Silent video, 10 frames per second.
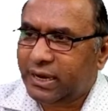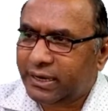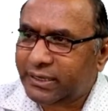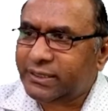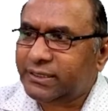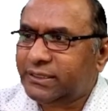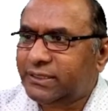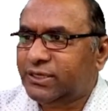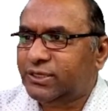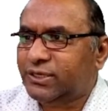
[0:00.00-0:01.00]
Under this
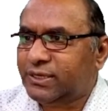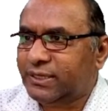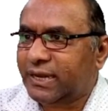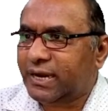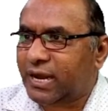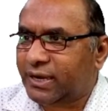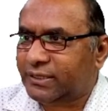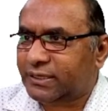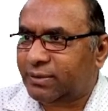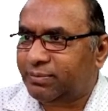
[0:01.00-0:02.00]
session, there are
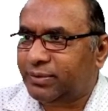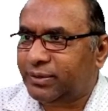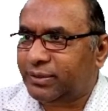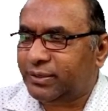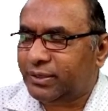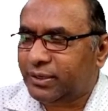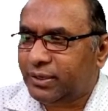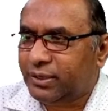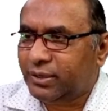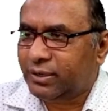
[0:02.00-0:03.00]
some
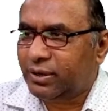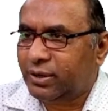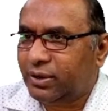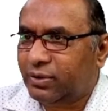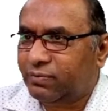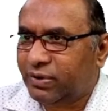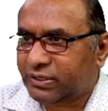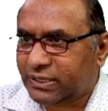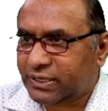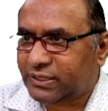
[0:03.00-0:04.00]

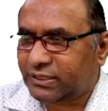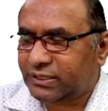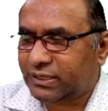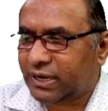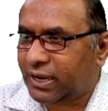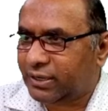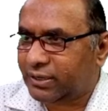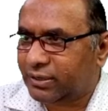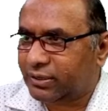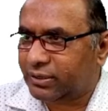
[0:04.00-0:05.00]
functions
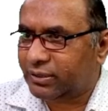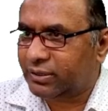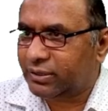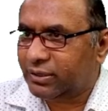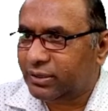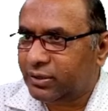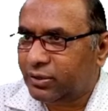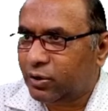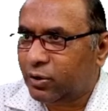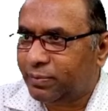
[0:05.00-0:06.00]
like
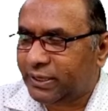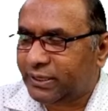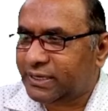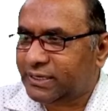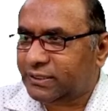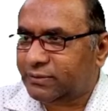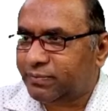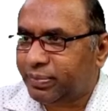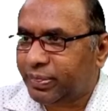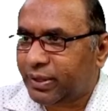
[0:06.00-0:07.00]
operators,
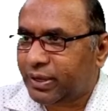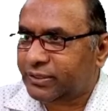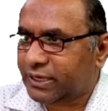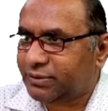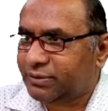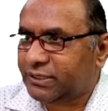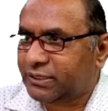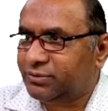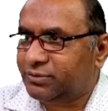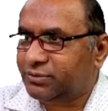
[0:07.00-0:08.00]

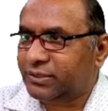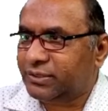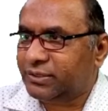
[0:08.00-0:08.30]
derivatives,